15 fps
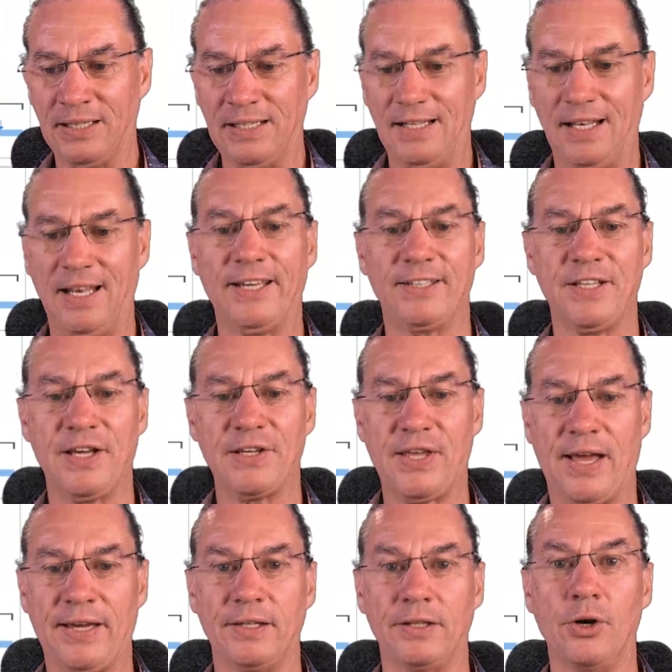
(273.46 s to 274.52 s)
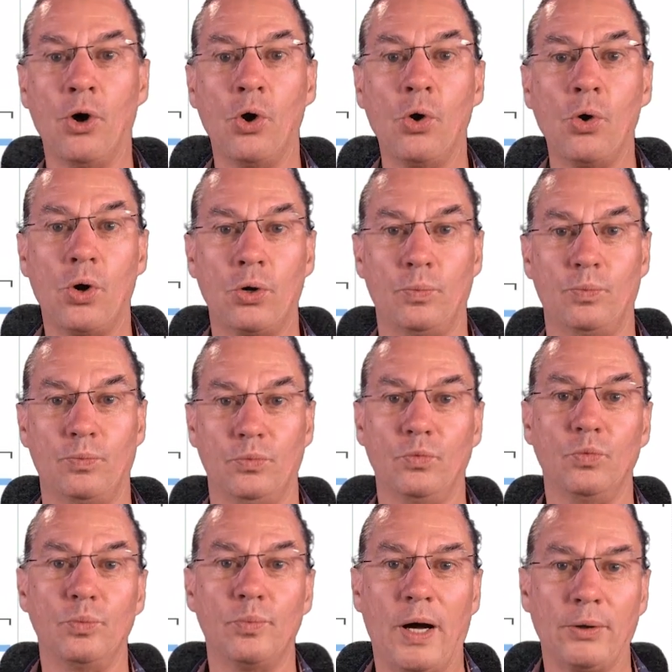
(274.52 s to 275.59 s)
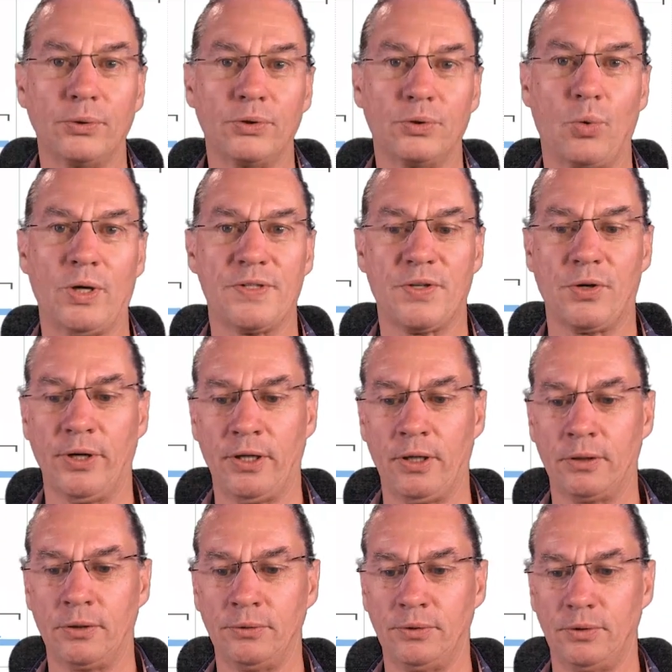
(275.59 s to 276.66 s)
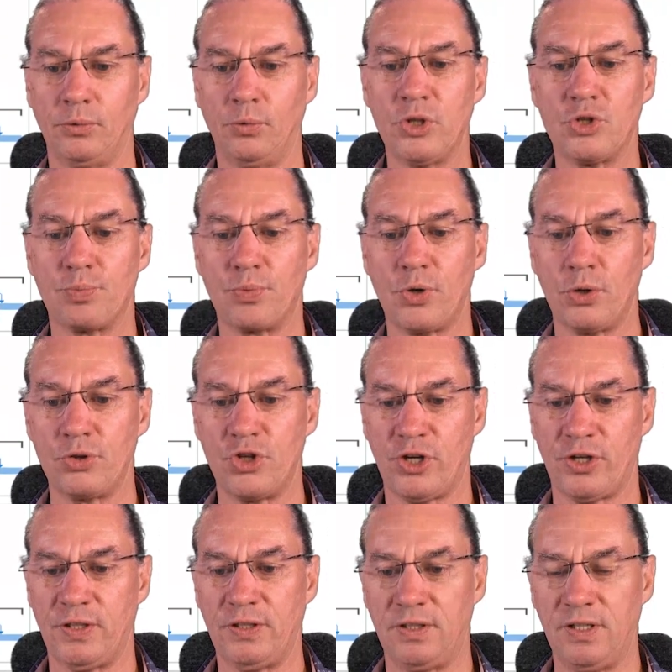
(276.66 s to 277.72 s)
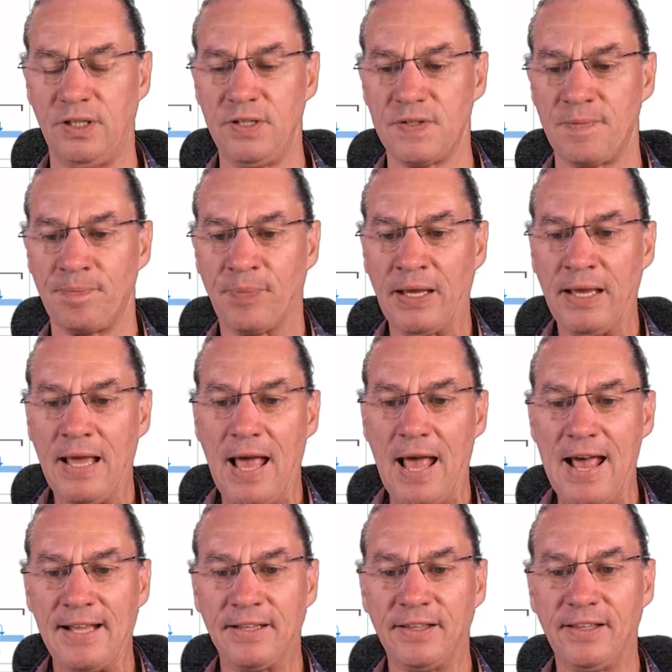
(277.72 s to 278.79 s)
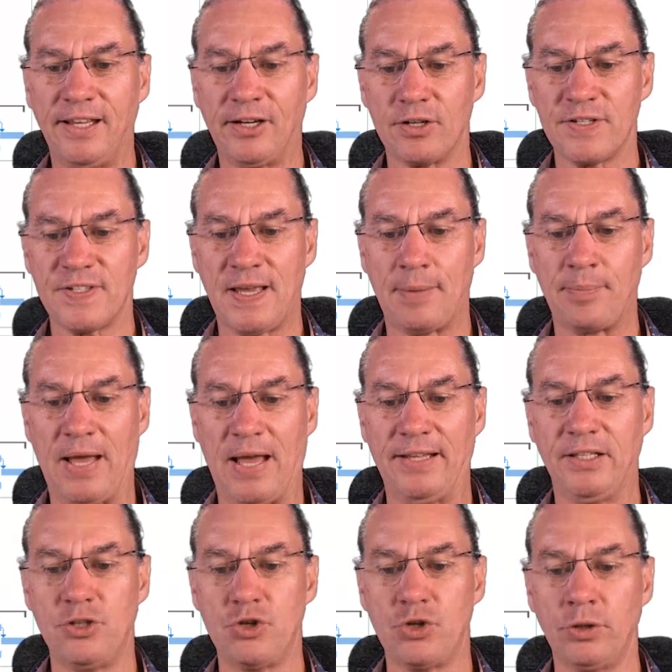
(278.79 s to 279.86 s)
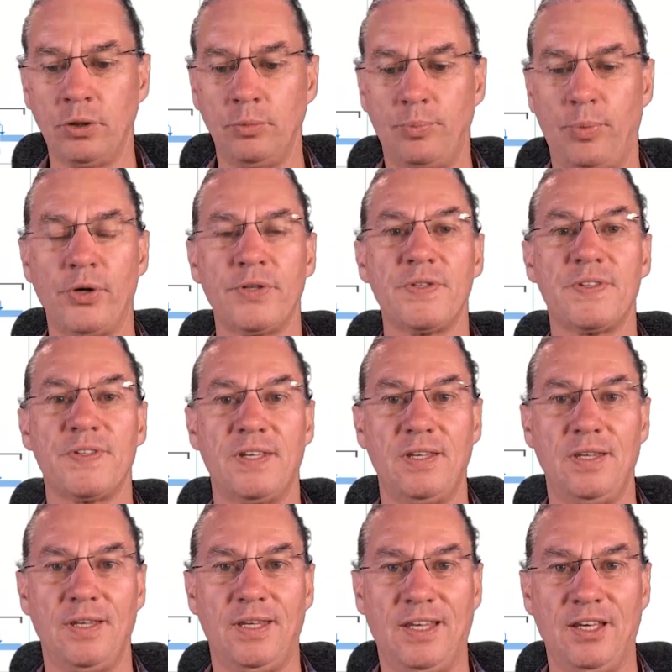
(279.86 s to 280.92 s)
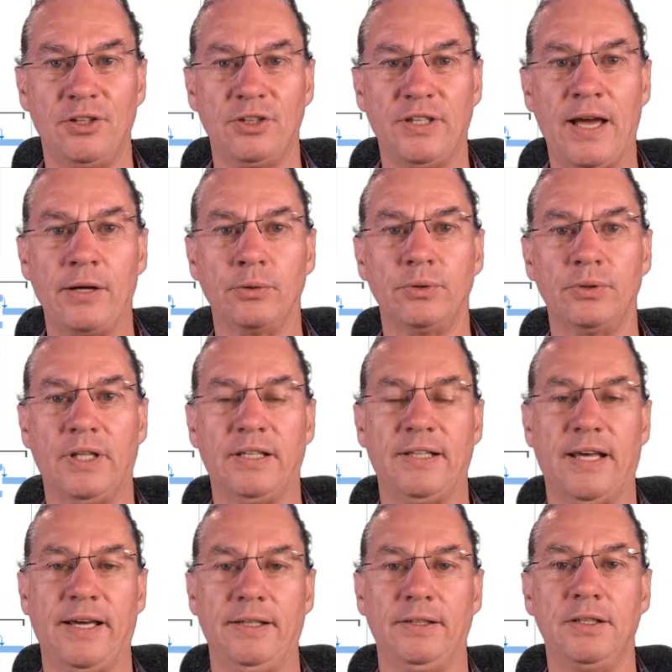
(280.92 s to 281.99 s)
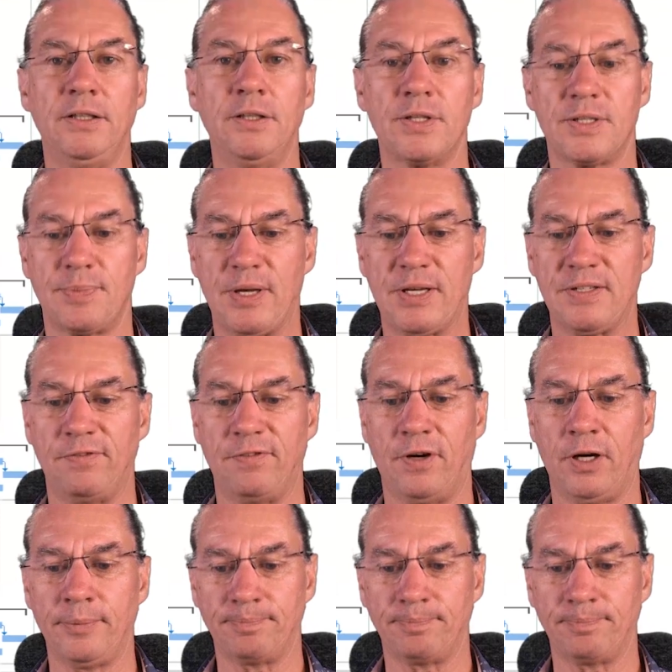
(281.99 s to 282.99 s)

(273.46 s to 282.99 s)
like that I know about what's going on, which project it is. And there are some additional points here down that I didn't specify.